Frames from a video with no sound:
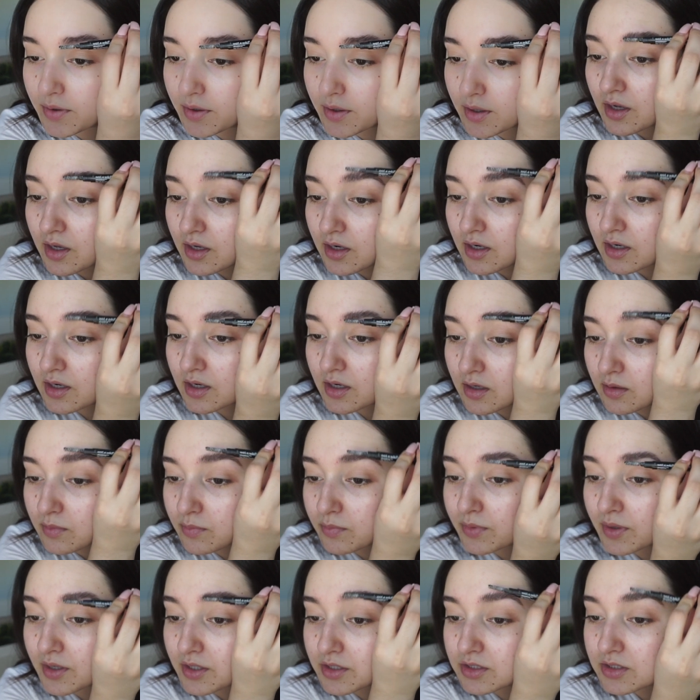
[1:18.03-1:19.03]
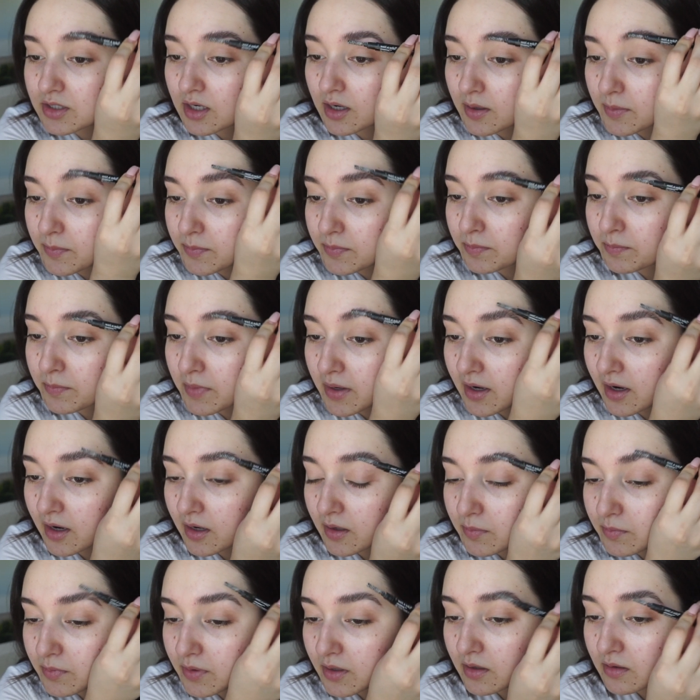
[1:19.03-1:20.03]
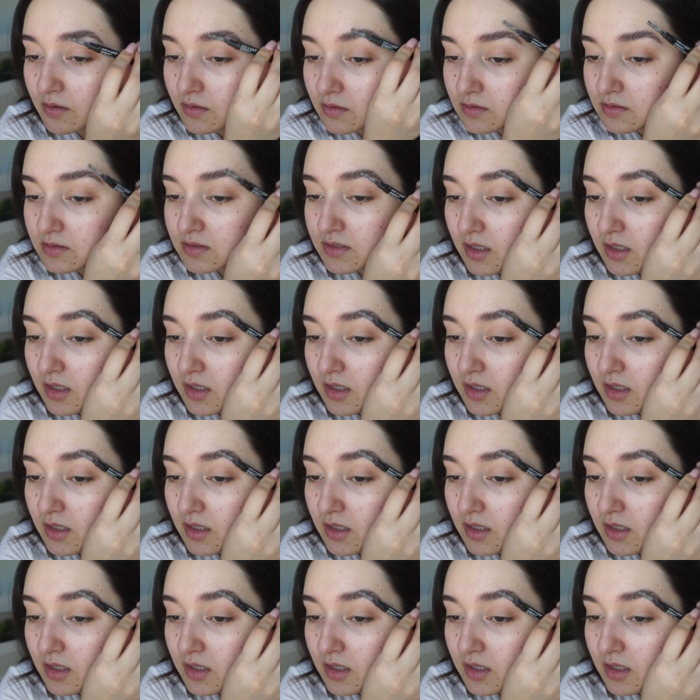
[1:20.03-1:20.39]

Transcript: And I'm gonna brush up my eyebrows.